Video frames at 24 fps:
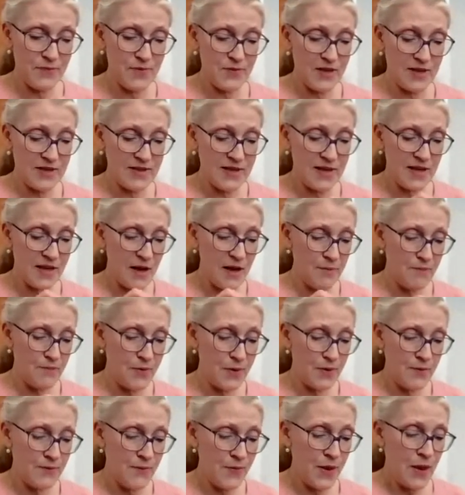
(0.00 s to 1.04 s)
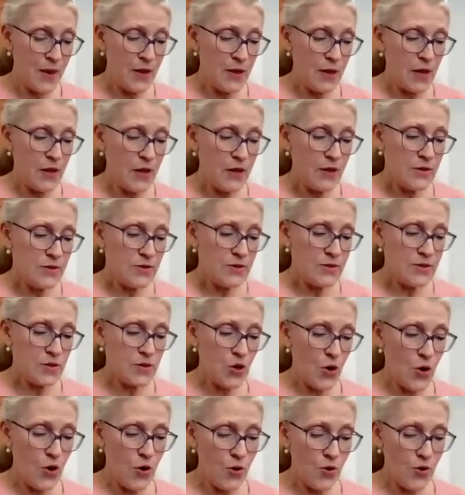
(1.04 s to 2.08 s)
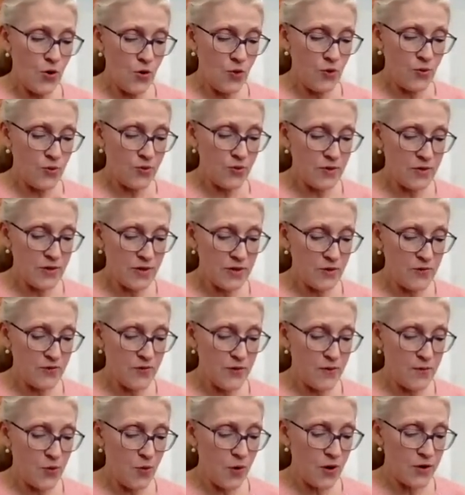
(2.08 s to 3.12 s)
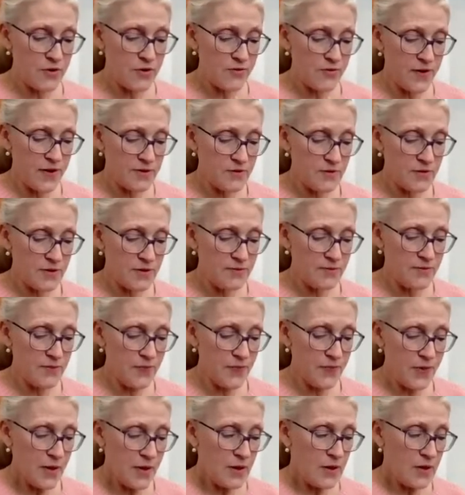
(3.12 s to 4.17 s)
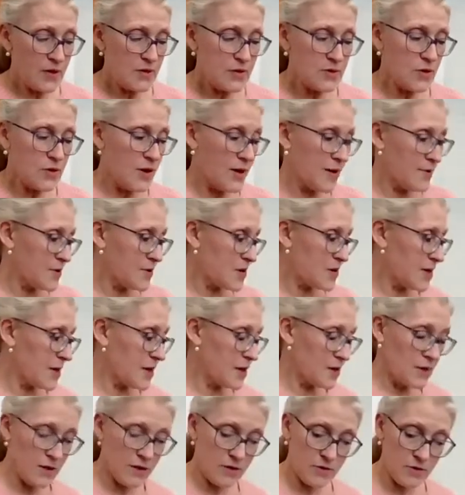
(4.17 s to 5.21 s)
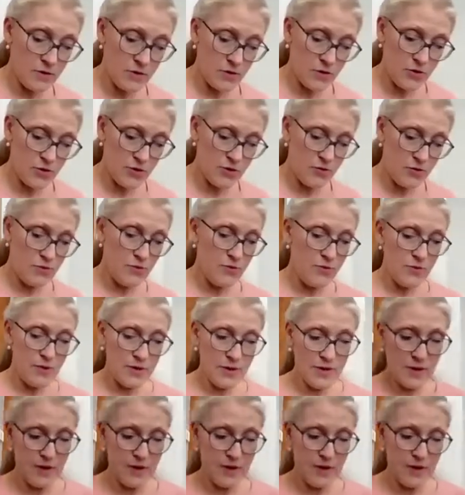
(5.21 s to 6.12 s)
Dixie cup. So, you know, like from the water fountain. So I'm going to get a little glue